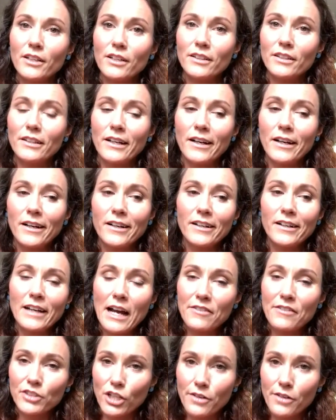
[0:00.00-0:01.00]

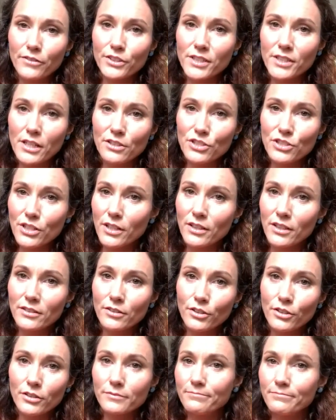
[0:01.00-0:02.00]
have a conversation
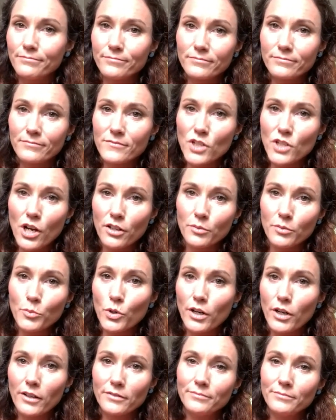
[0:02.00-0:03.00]
or talk
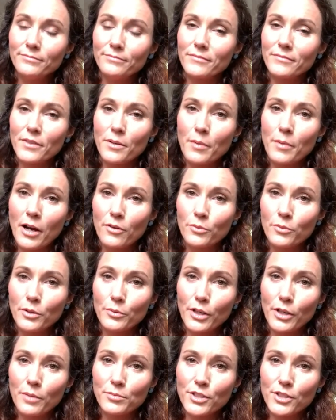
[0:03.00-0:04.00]
more about what
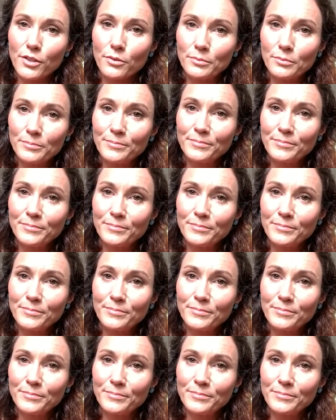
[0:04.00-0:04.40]
we're up to.